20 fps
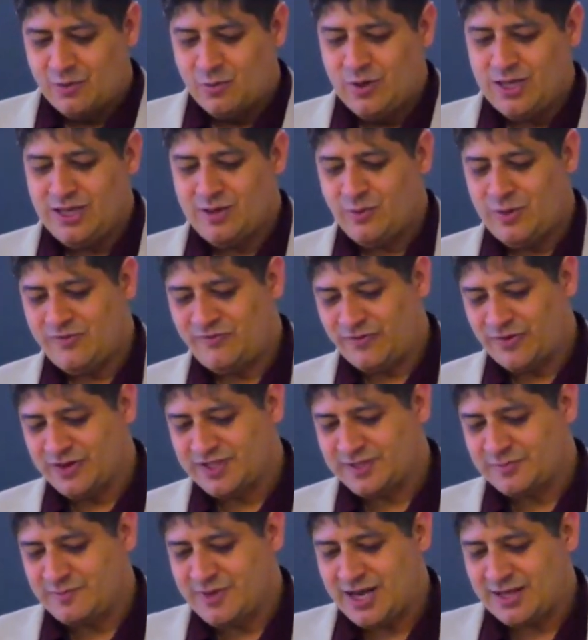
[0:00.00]
We, we
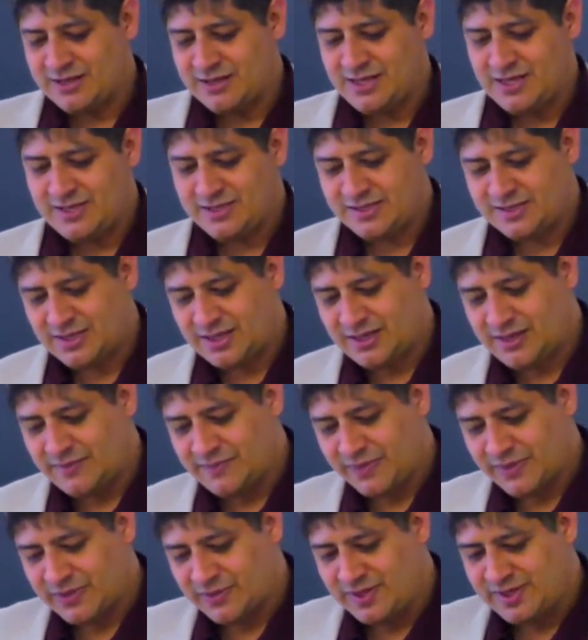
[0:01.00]
first met these
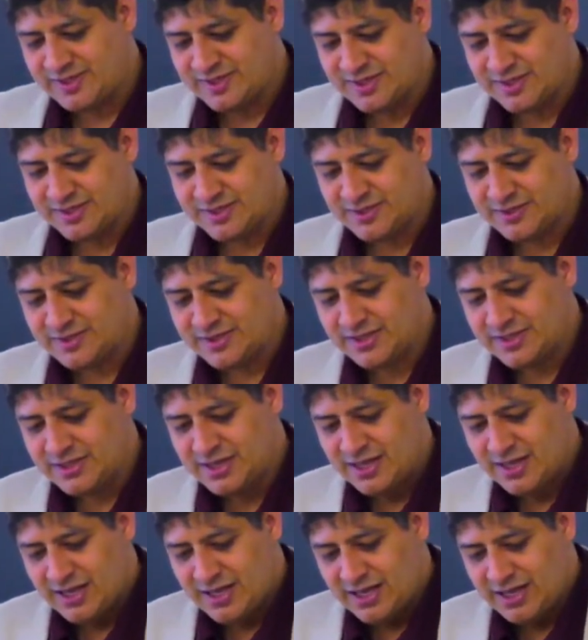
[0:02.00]
uh, three sisters
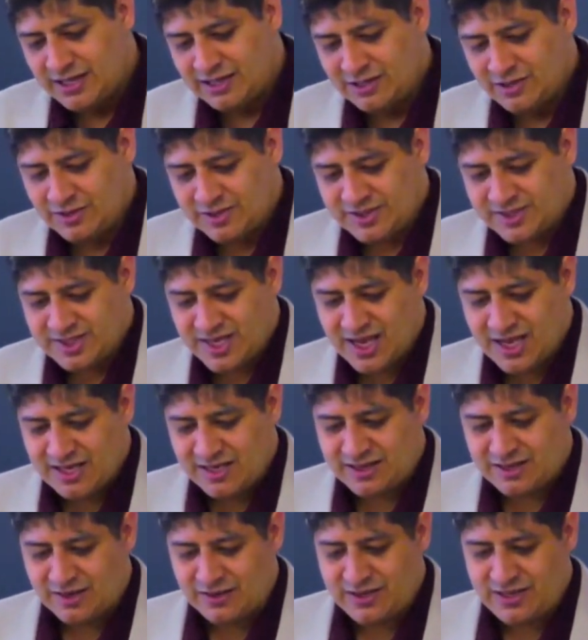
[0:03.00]
in, in Luke
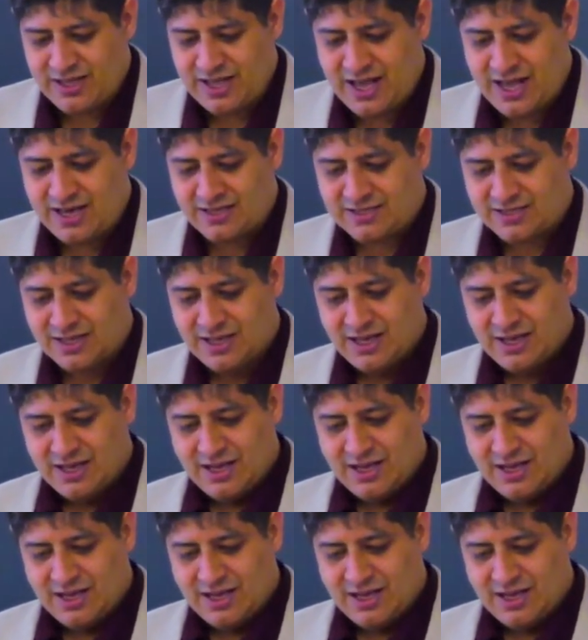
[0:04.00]
10 38.